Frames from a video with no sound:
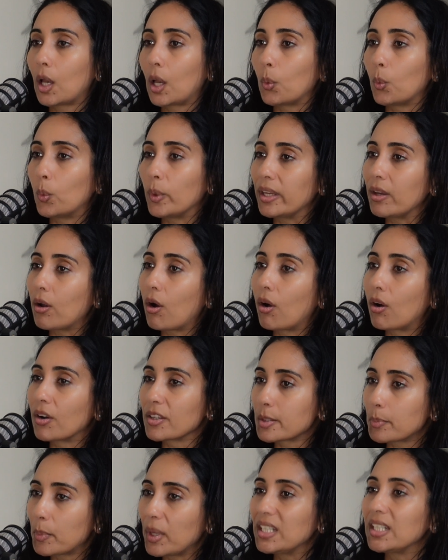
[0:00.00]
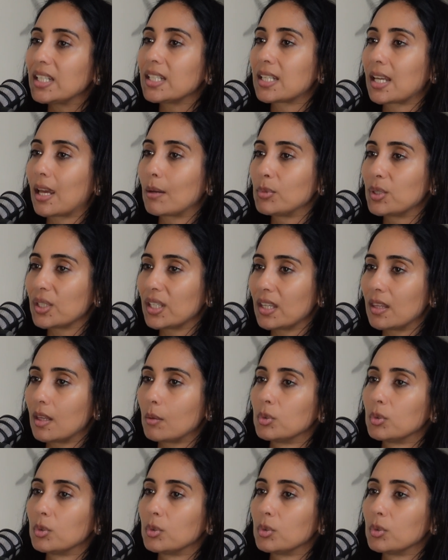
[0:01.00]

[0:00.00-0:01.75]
we are spending time together,